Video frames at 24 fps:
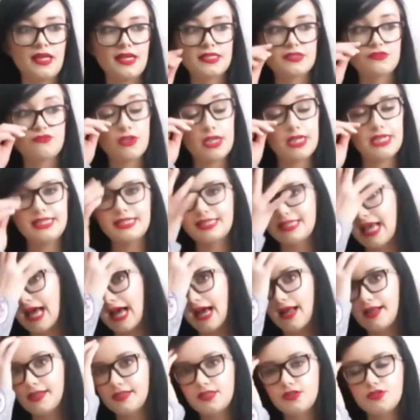it's really
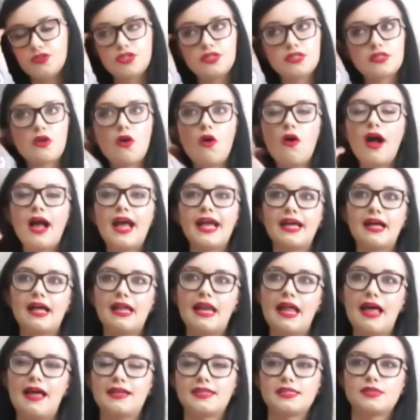sad. So she's got
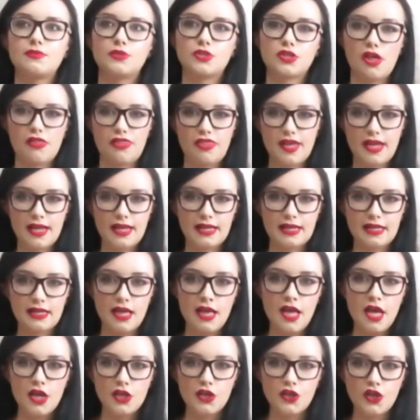ALS, which I think,
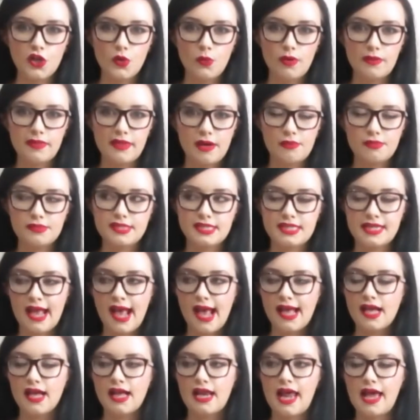you know, when there was the
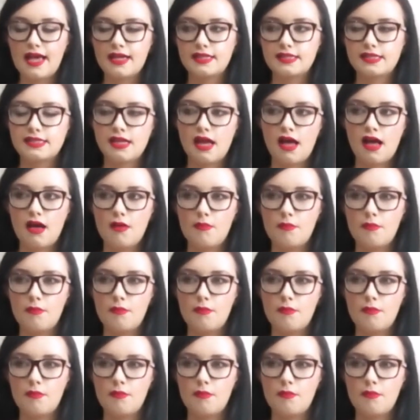ALS